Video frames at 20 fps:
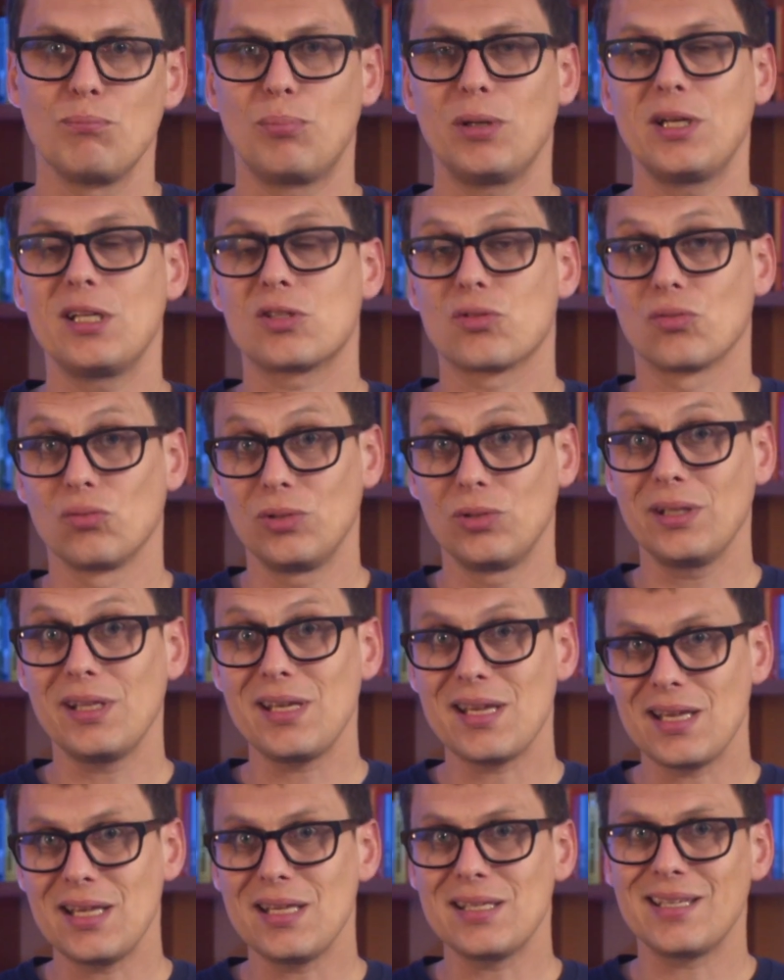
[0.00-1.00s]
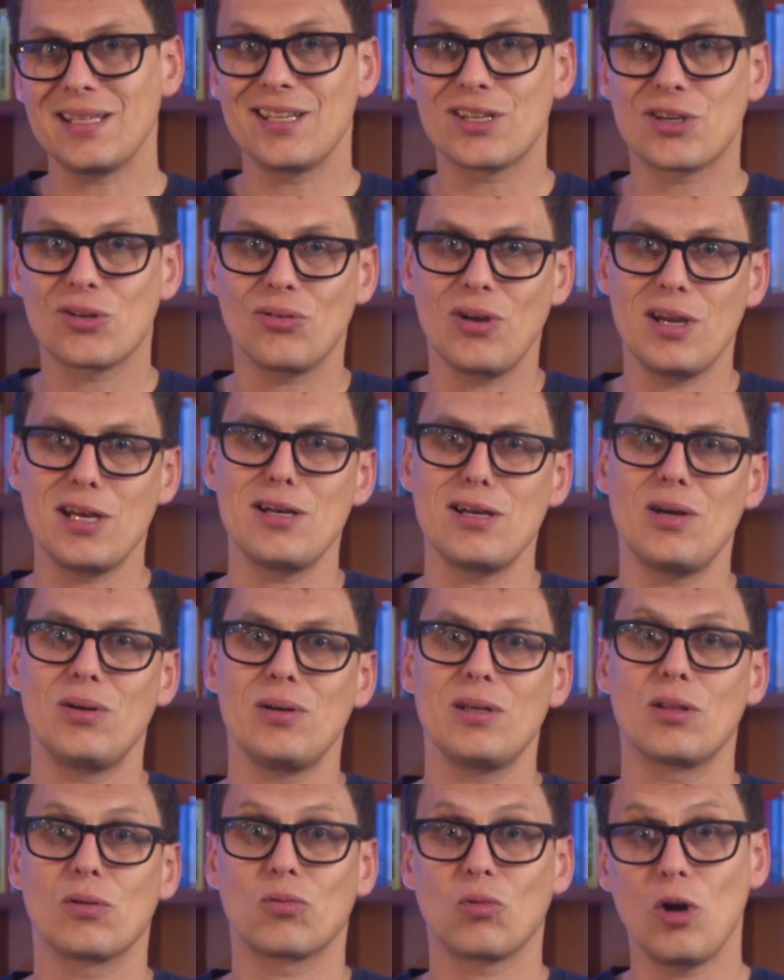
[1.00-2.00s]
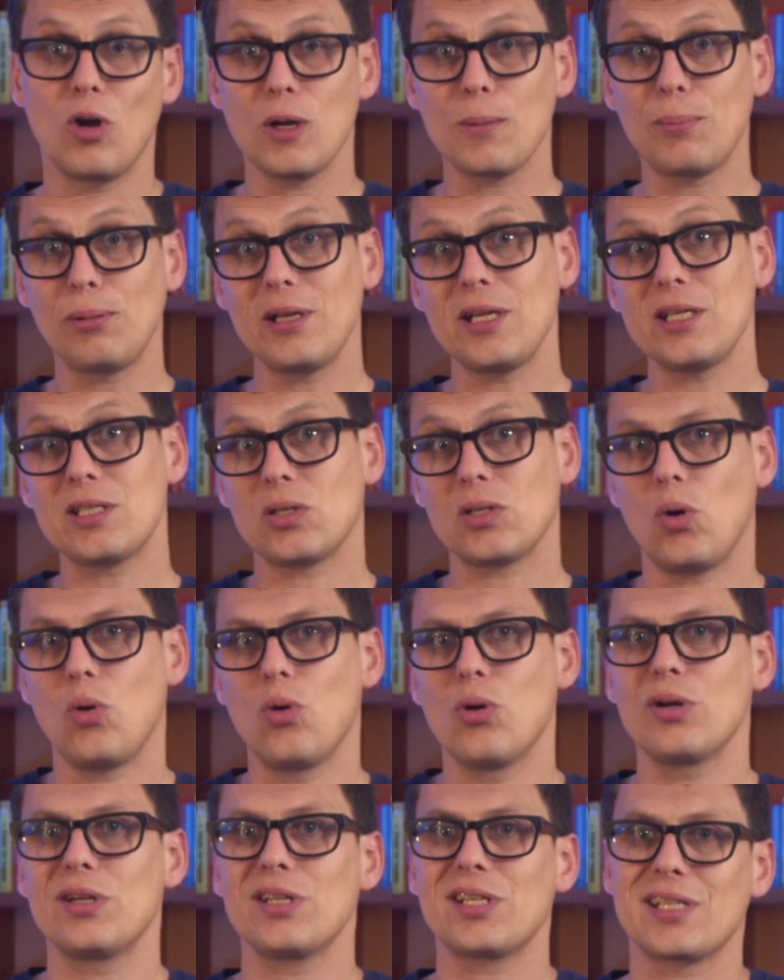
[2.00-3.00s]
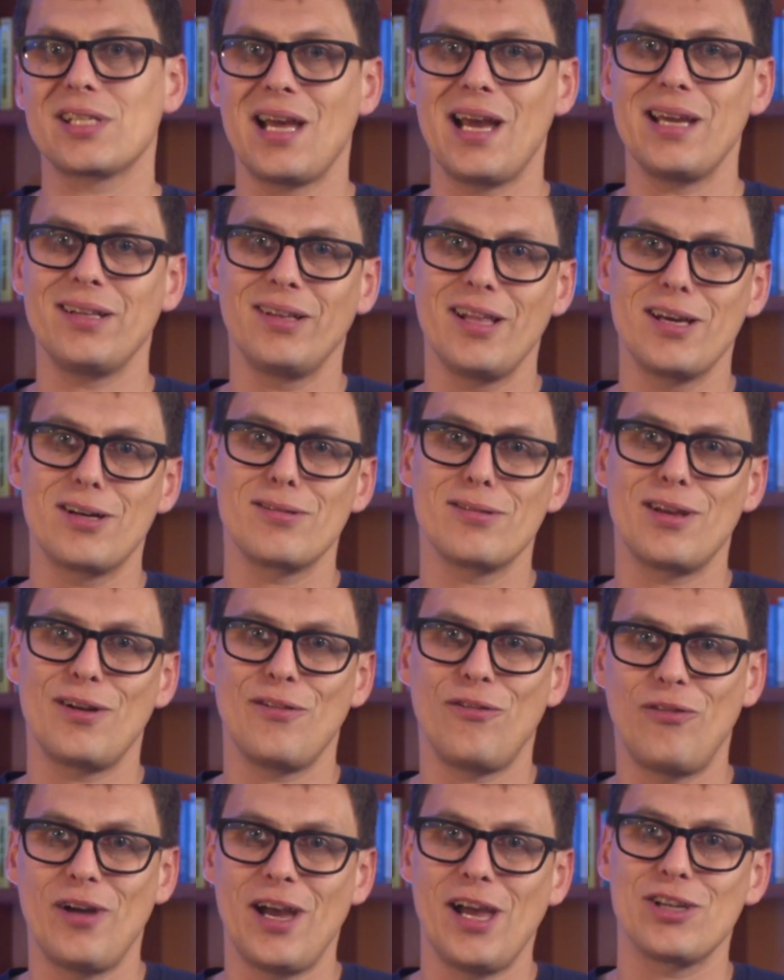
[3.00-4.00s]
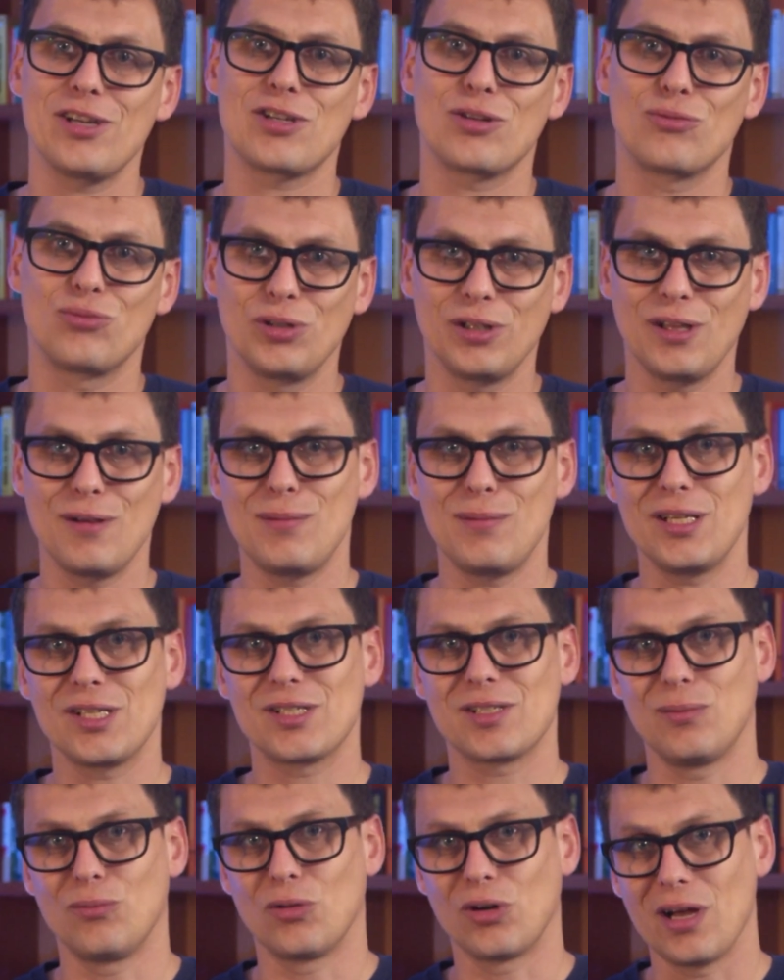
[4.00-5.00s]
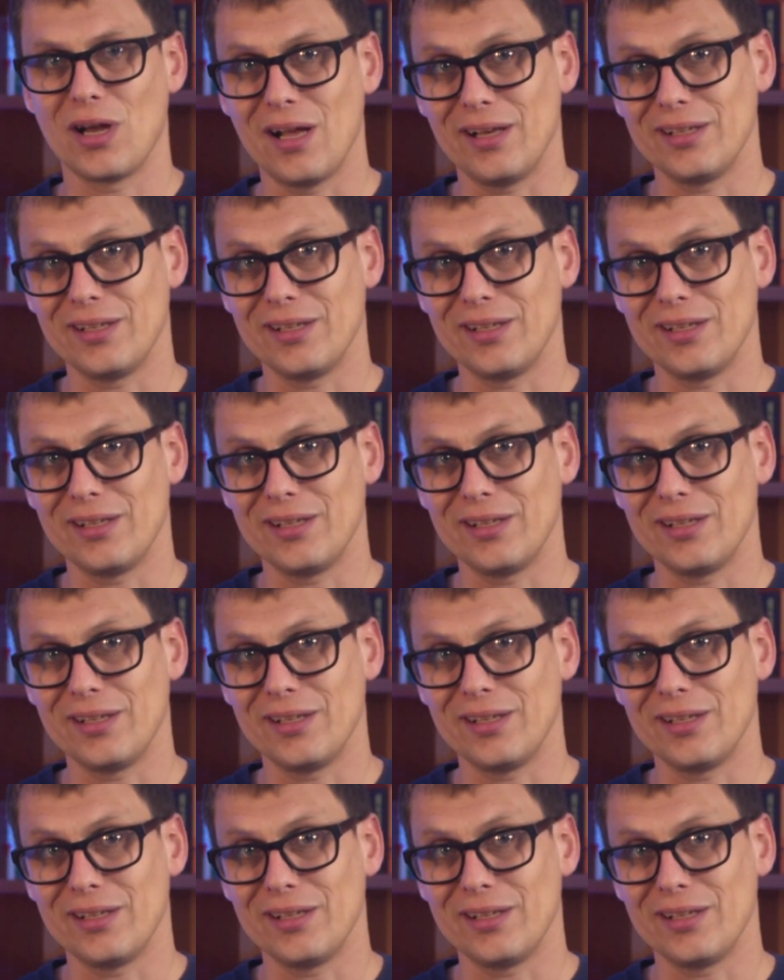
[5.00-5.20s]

But it's really easy to create a note in the wrong place or decide later that a file should really be somewhere